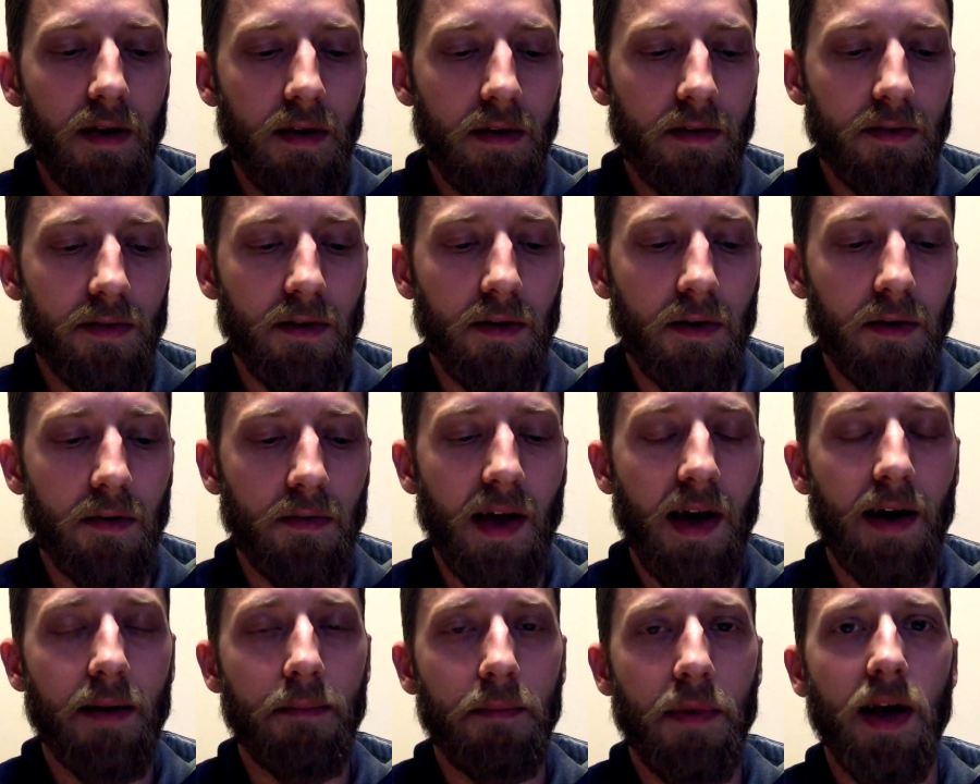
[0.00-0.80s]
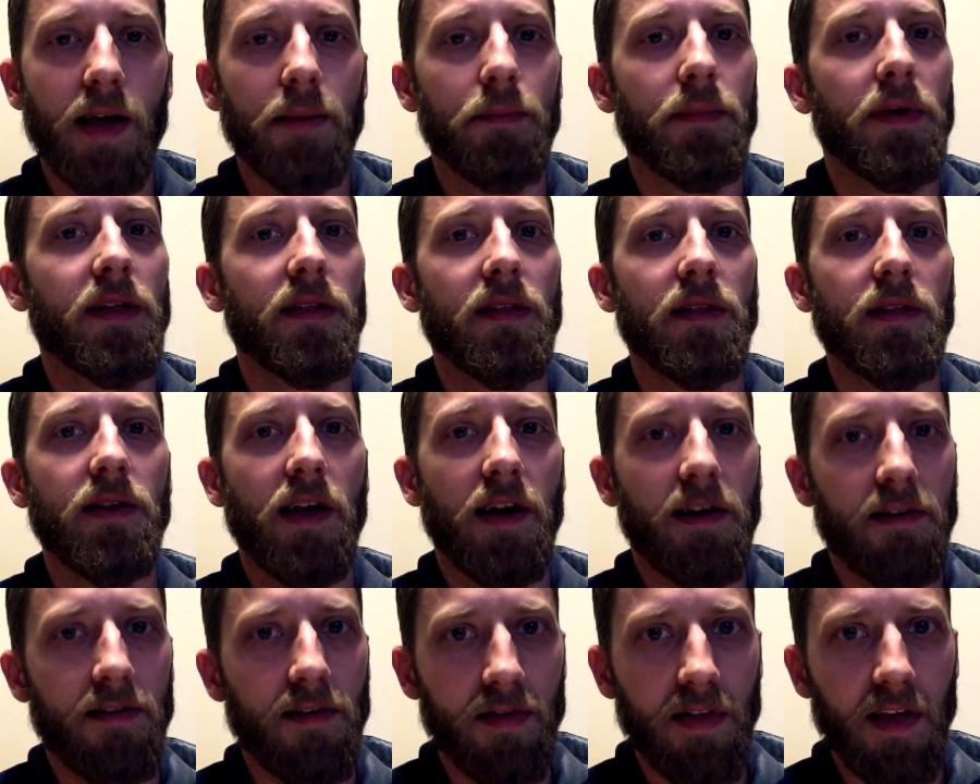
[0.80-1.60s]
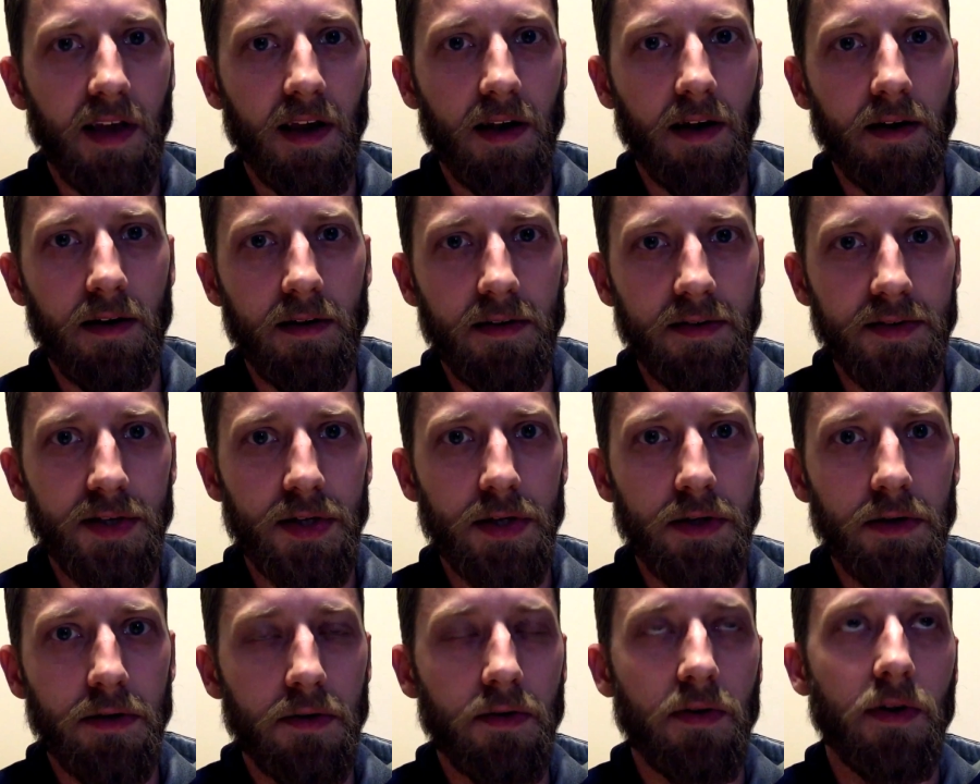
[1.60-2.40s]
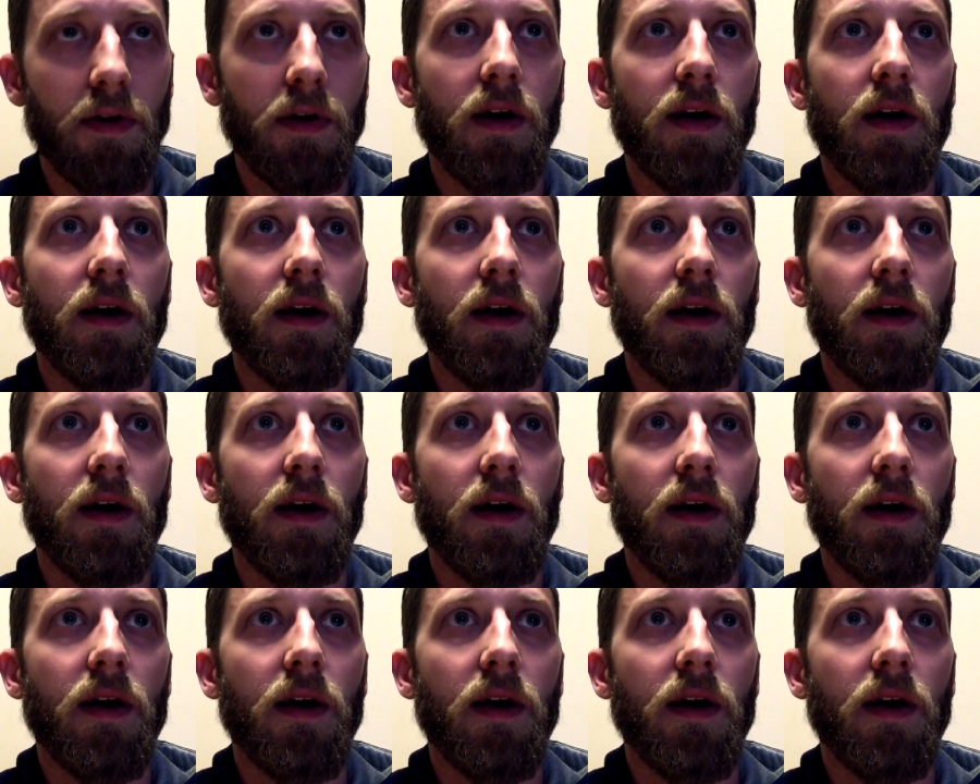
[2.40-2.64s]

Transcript: So that might be the next thing I'll do.